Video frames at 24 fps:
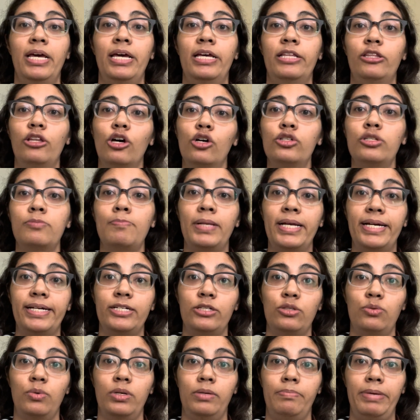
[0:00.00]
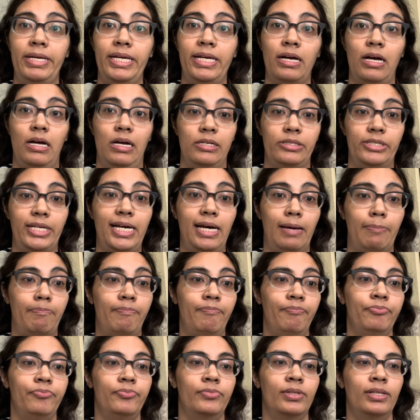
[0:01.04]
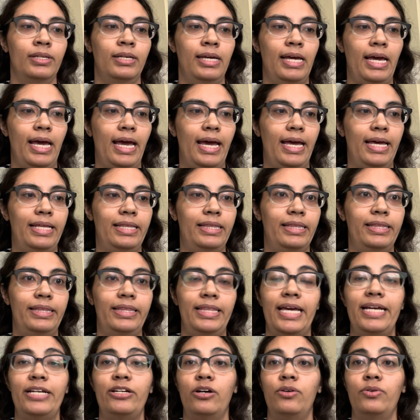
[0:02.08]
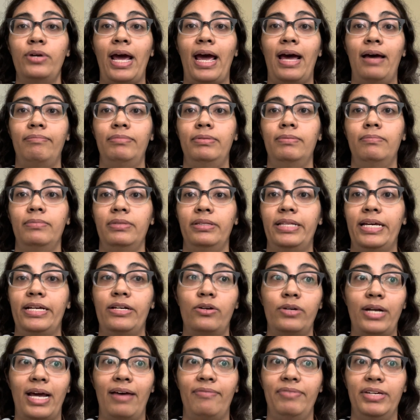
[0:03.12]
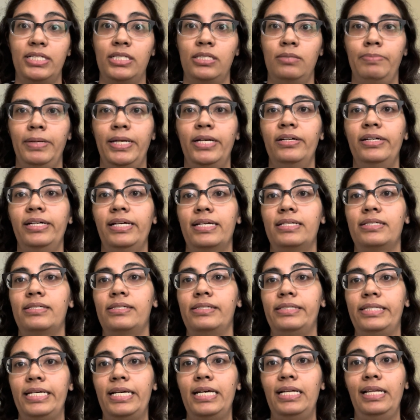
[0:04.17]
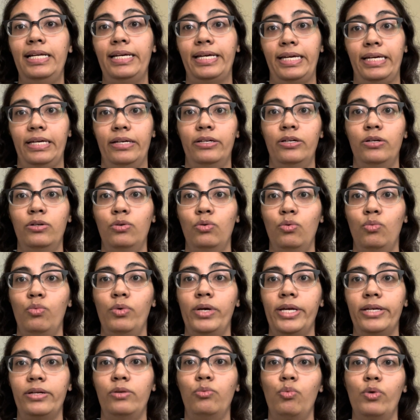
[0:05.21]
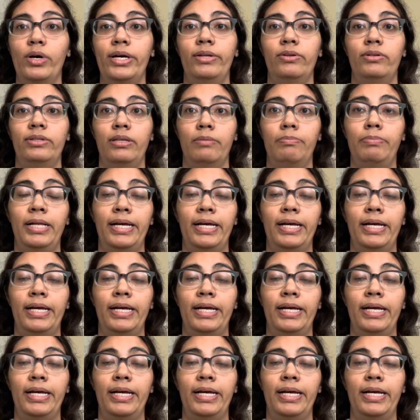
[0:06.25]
Those players would be called up, and they don't have experience dealing with what the